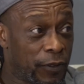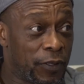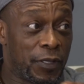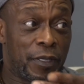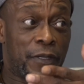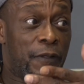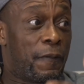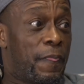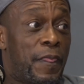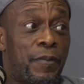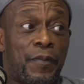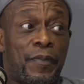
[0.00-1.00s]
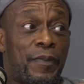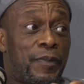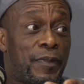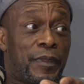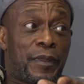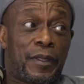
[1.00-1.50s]
got to take something pretty
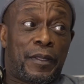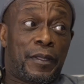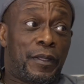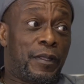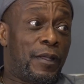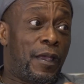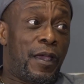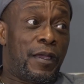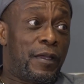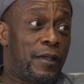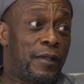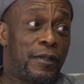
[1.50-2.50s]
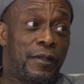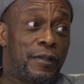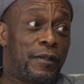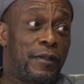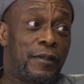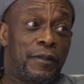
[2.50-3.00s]
big for a good
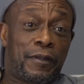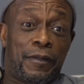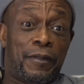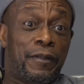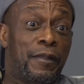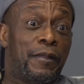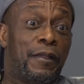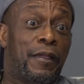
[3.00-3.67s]
smack, though. You know,